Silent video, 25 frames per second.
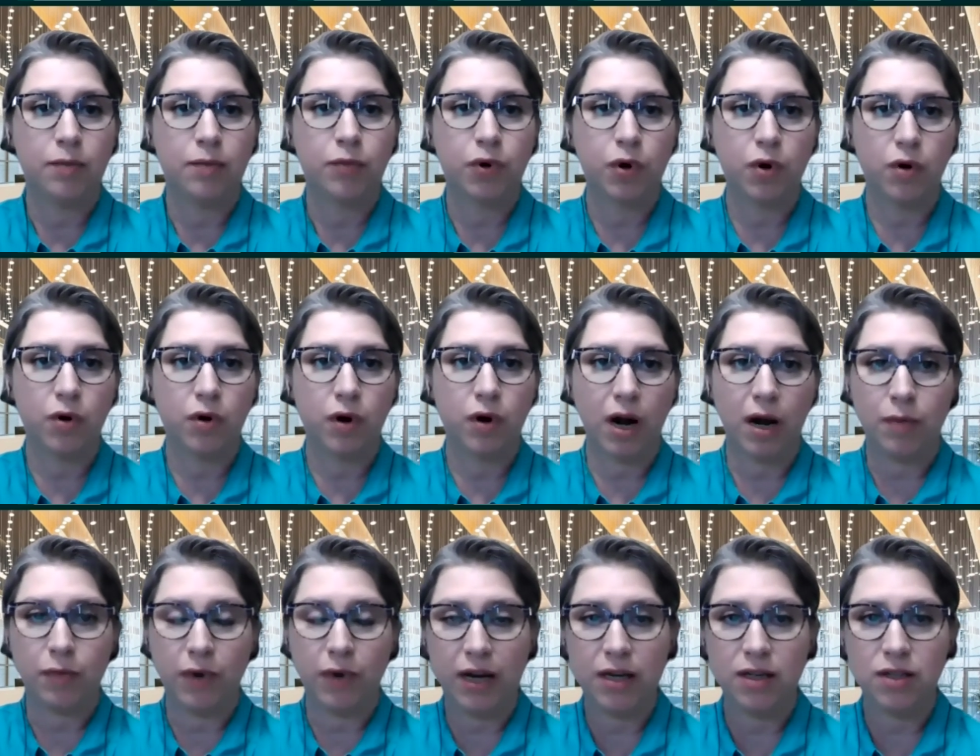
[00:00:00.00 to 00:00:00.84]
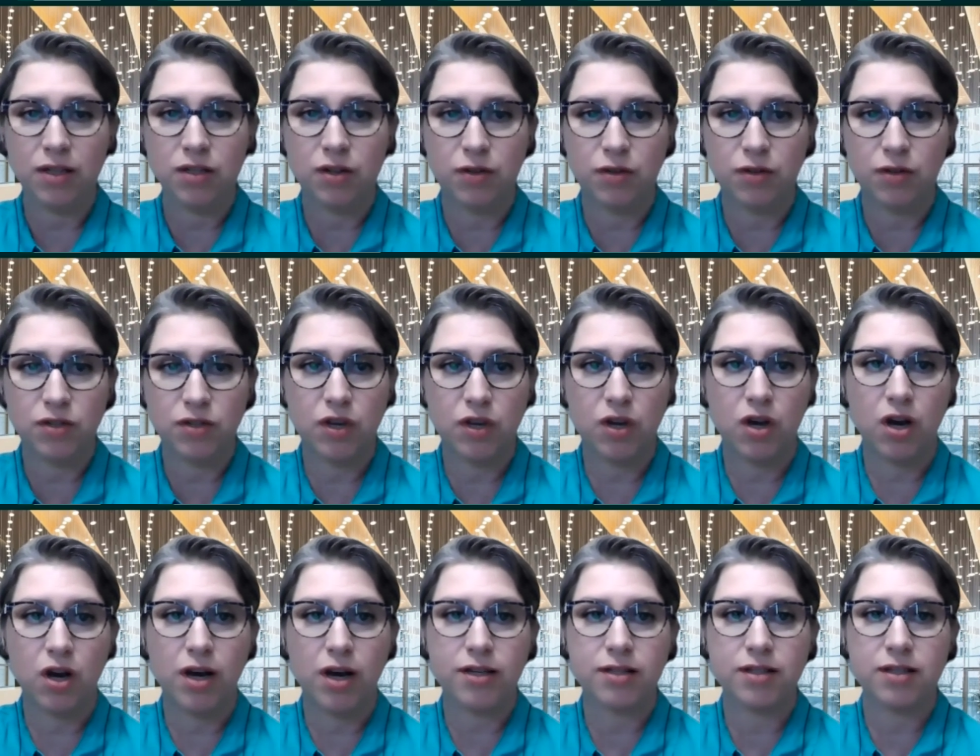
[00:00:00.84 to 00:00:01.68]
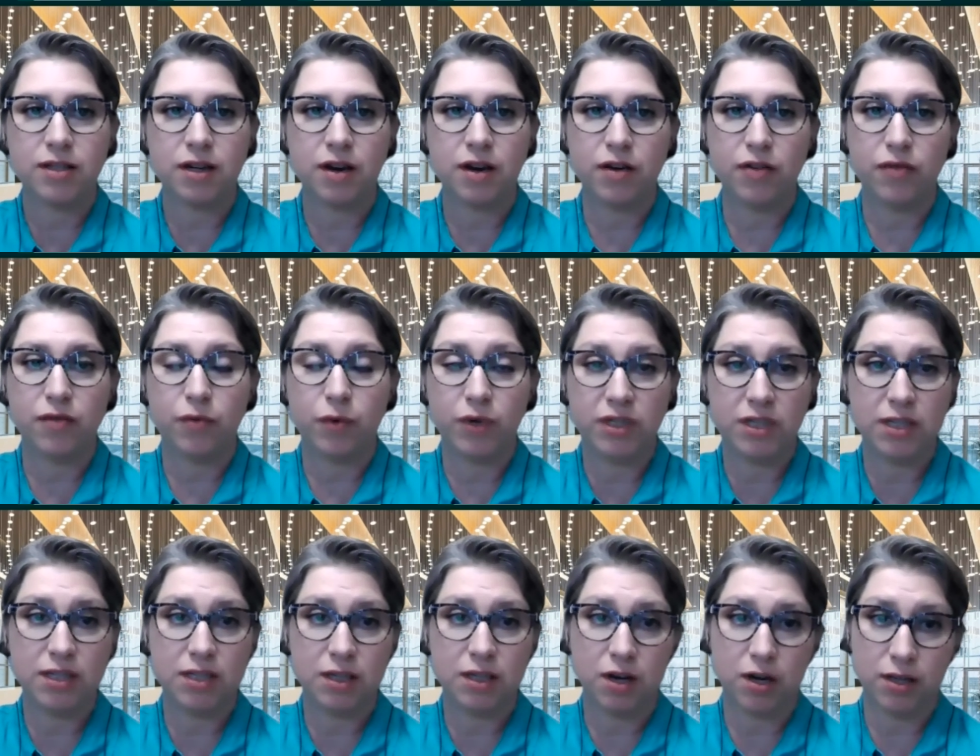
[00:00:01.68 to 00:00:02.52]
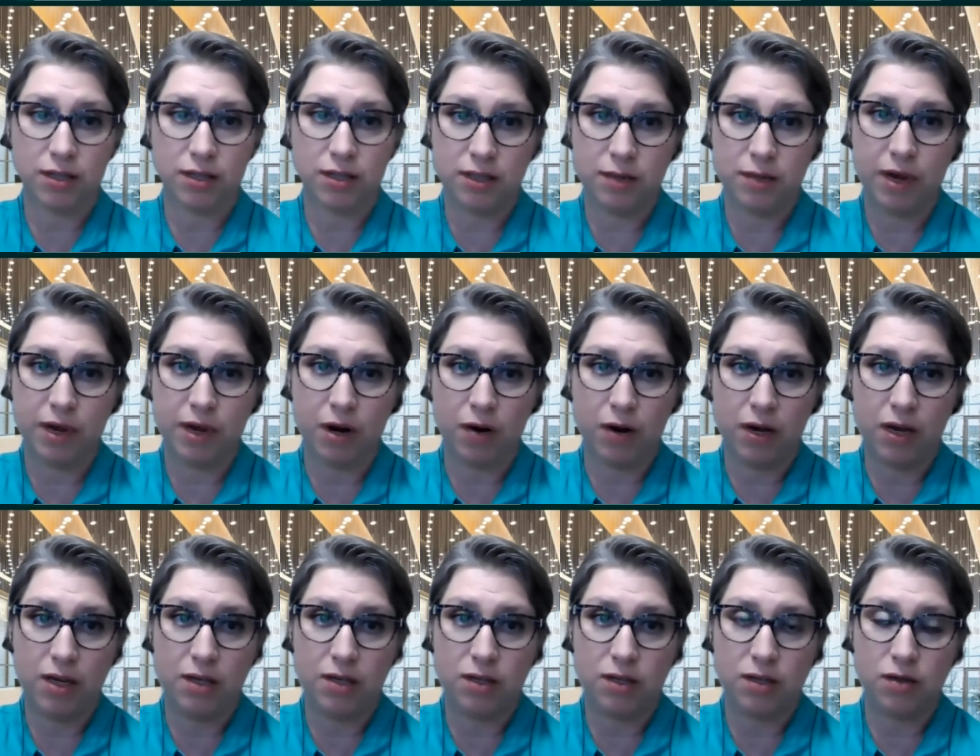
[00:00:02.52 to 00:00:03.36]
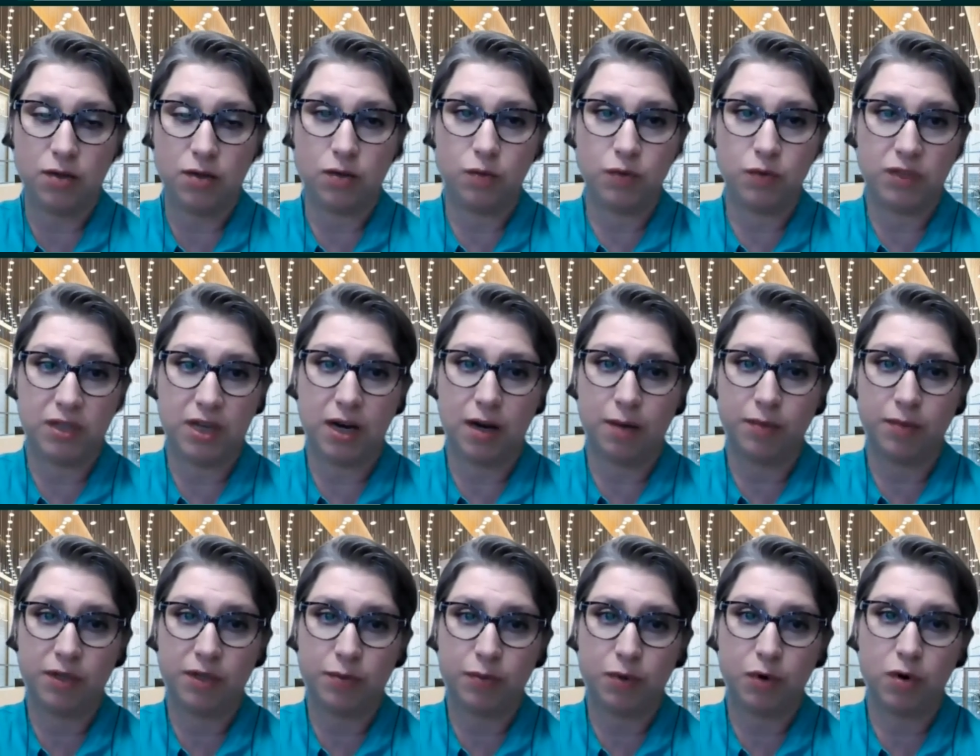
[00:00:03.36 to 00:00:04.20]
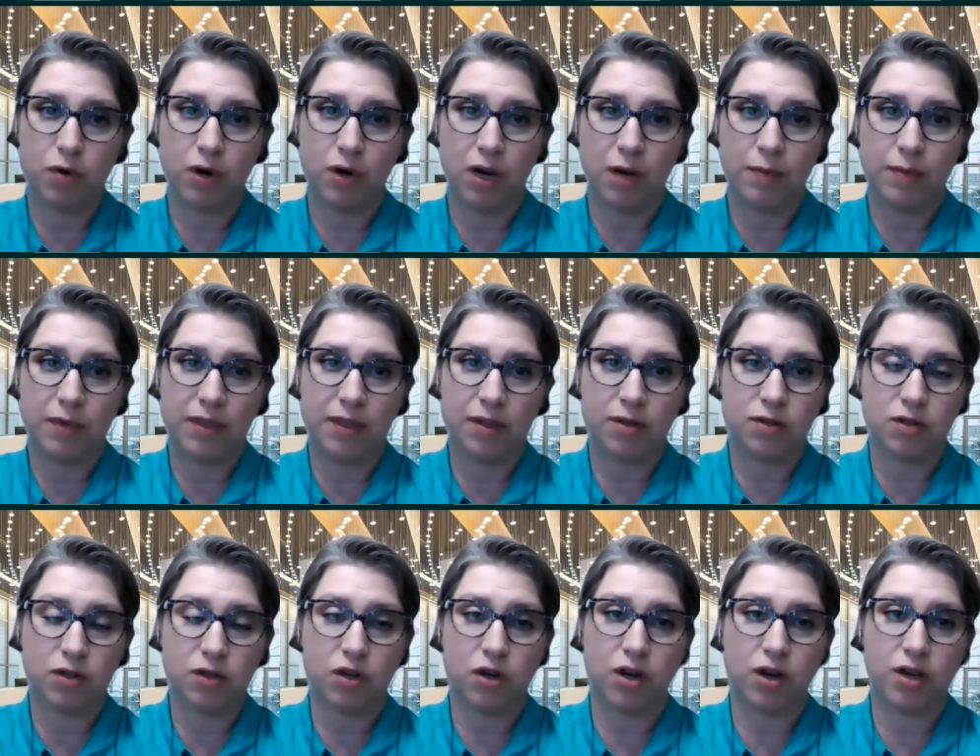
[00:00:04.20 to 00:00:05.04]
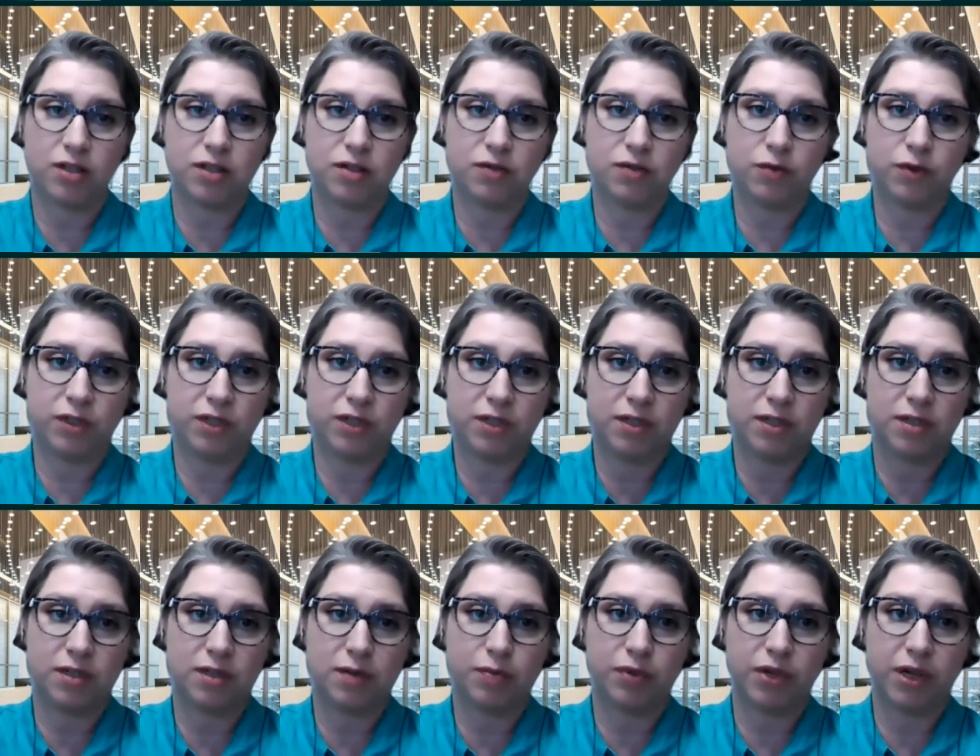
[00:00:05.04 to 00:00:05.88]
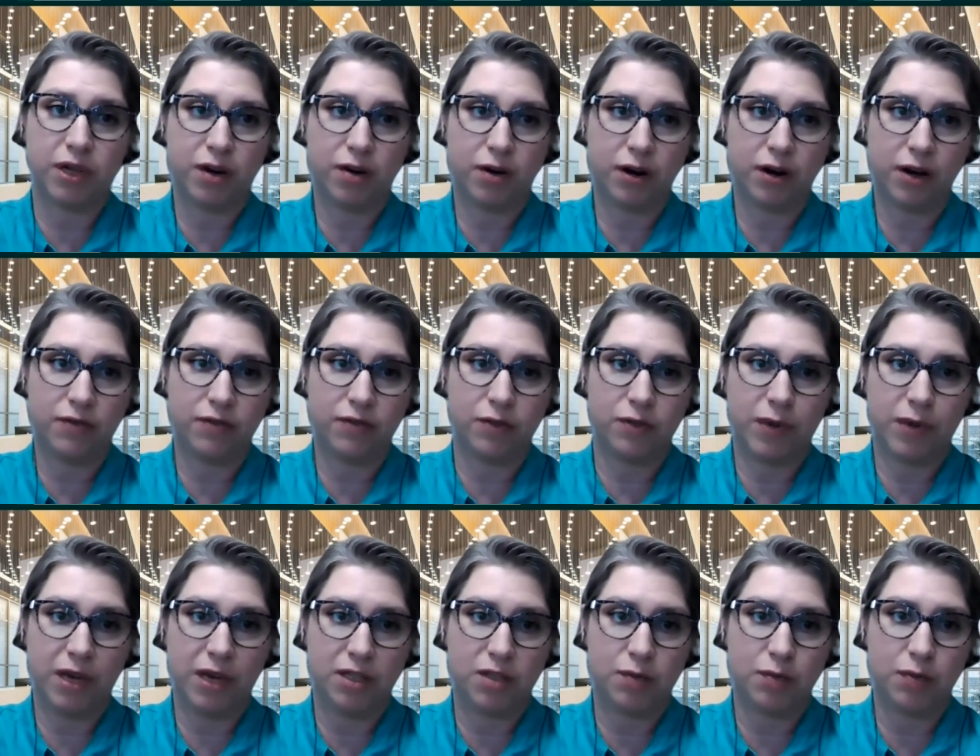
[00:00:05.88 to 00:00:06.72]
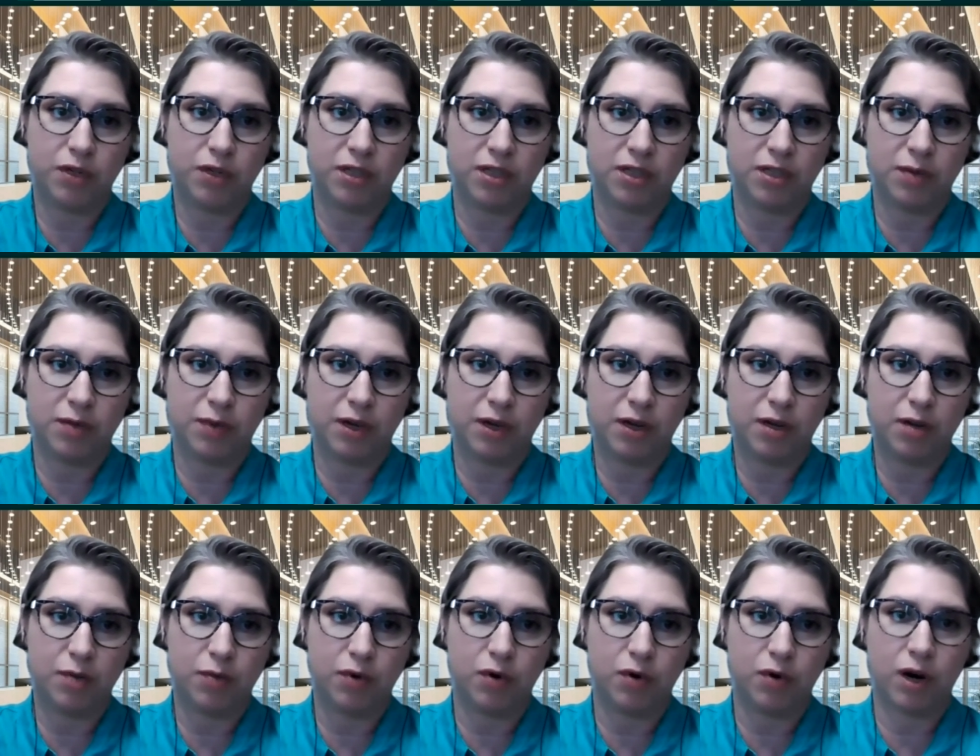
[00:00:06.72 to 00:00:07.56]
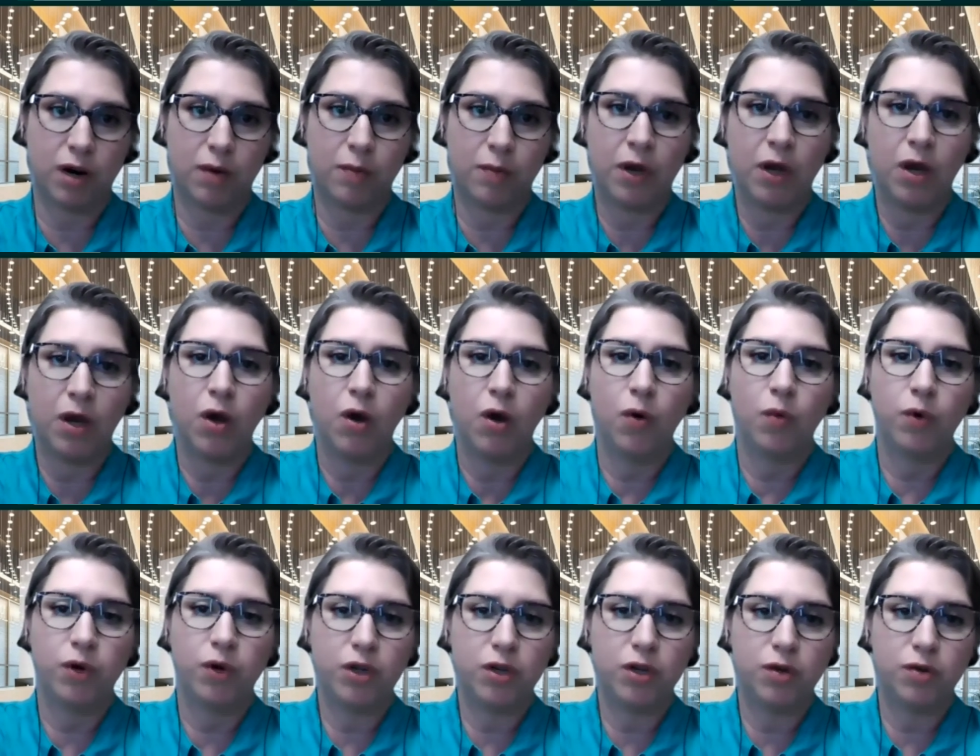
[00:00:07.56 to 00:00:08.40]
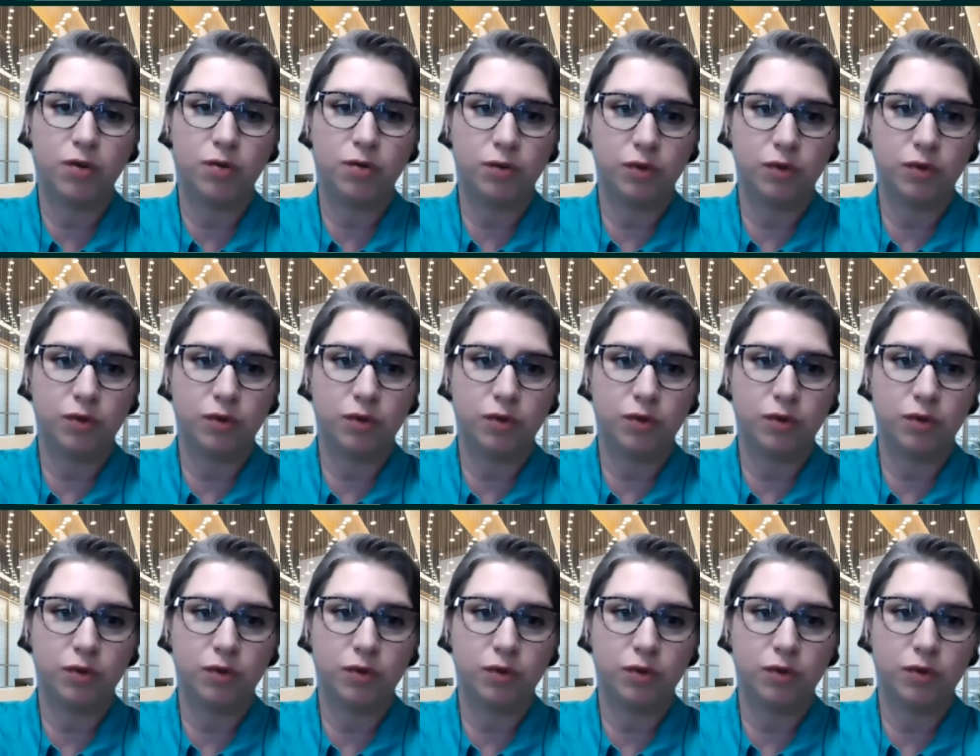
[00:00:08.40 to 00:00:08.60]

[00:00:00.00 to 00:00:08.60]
program, right? So there's the cost of what does it cost CBRE to set up this program, and there's the cost of what does a supplier have to pay to participate in the program. What are you